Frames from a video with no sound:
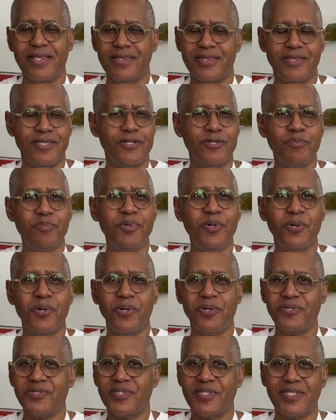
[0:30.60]
little
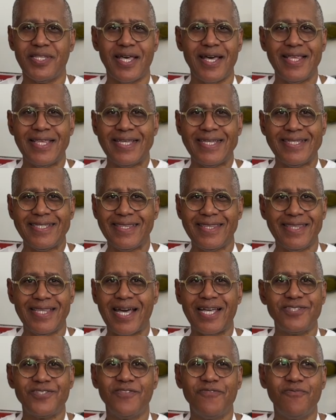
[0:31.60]
polls and
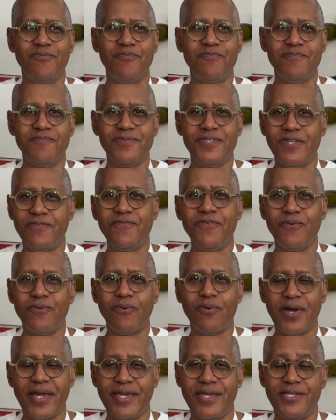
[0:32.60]
lots of different
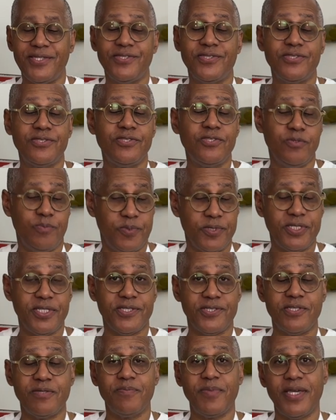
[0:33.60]
ways to
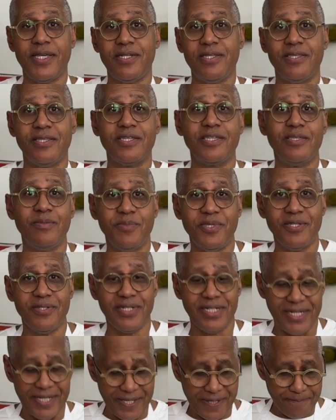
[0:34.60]
participate in the
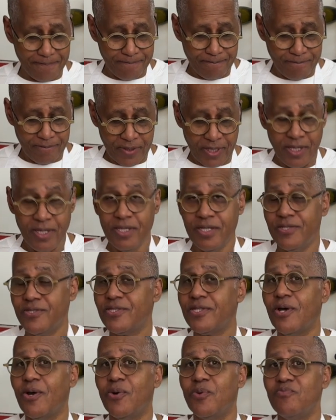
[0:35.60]
community.
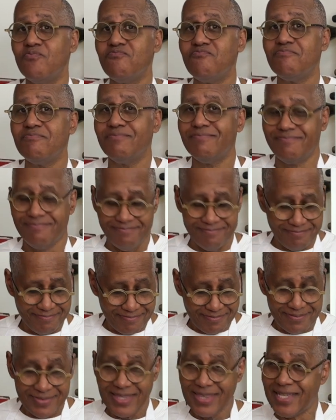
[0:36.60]
So
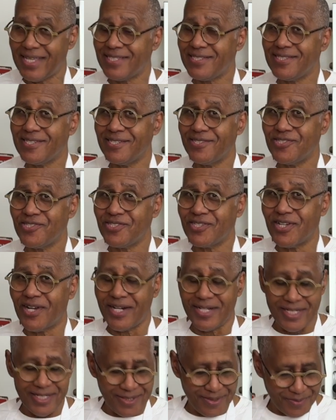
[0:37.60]
let's get
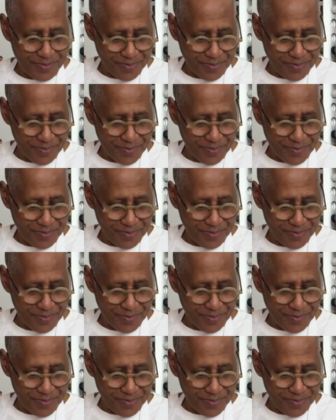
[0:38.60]
started.